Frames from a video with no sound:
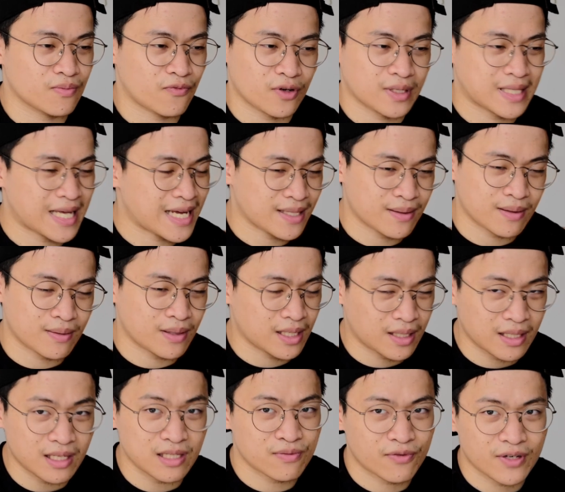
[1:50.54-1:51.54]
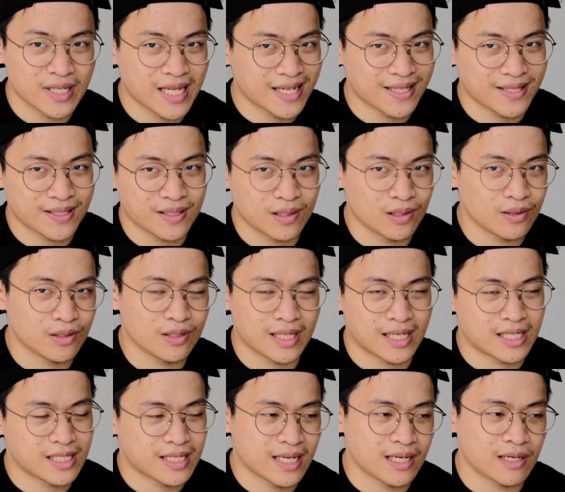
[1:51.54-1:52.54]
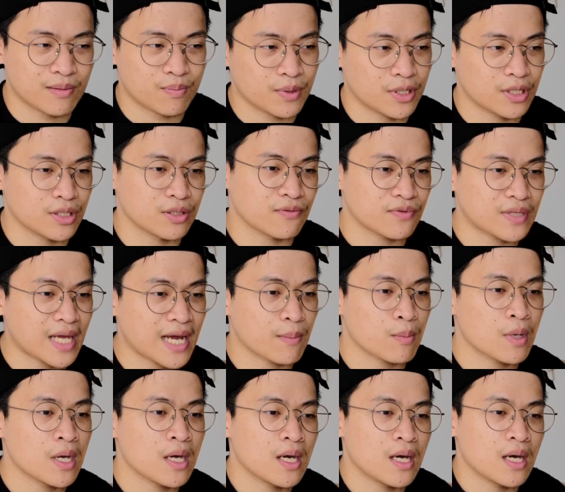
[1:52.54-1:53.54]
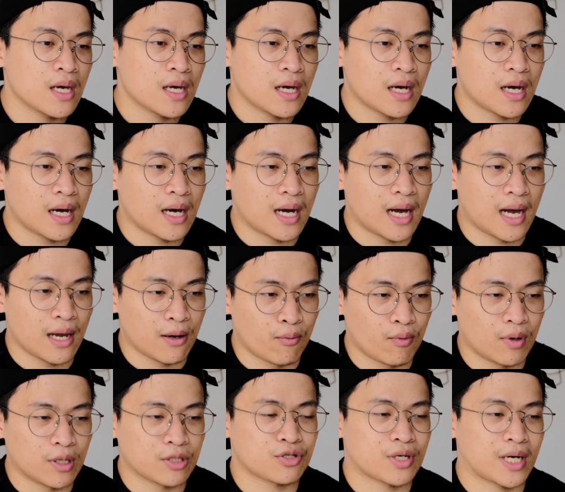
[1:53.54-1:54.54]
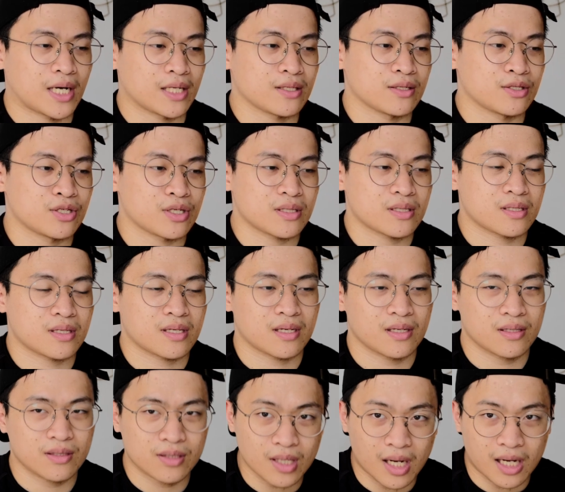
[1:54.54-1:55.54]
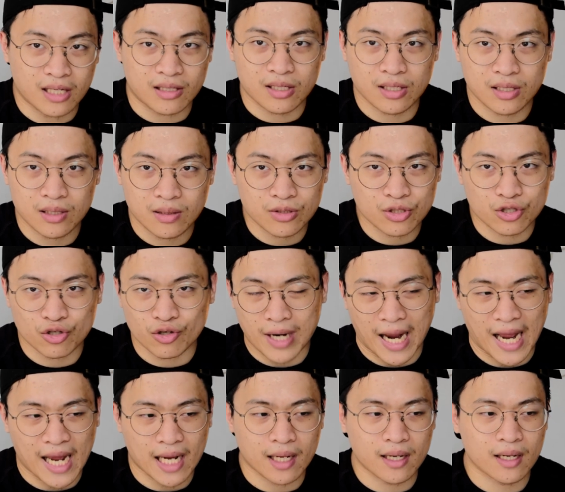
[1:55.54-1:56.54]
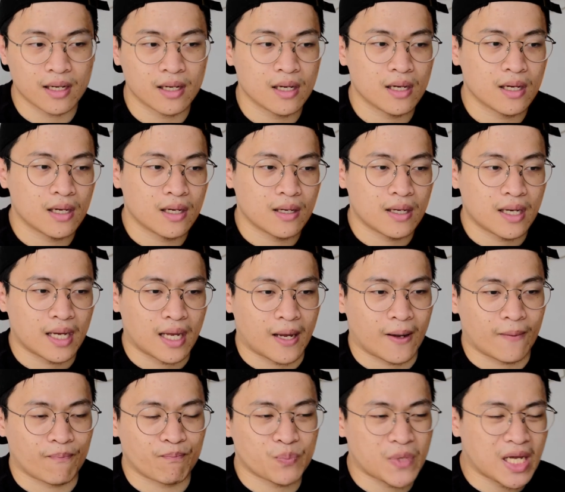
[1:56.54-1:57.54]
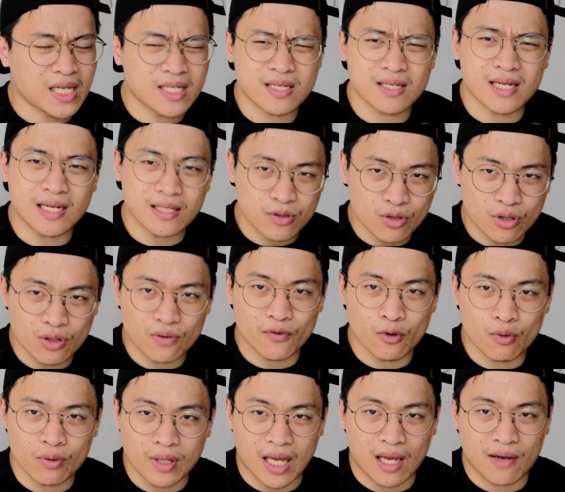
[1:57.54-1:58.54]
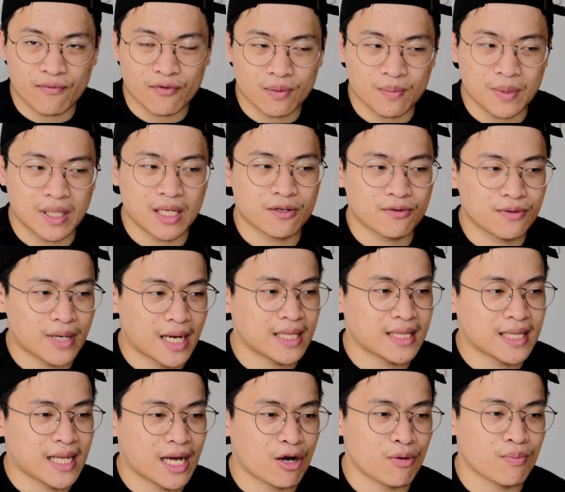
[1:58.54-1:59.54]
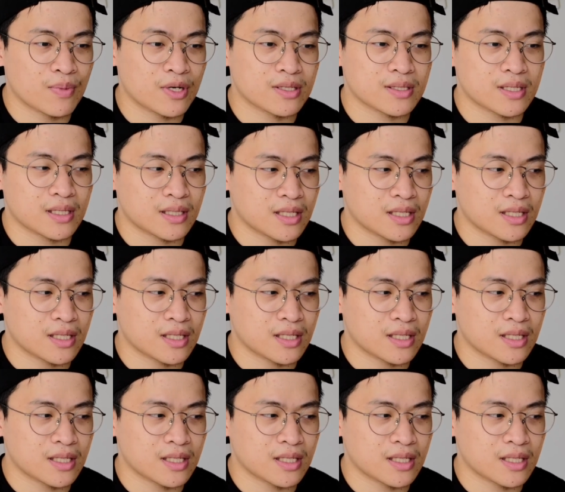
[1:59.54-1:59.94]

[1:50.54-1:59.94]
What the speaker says: that, at least for that little extended period of time, I will try to just not track, and that's sort of okay for me right now, because at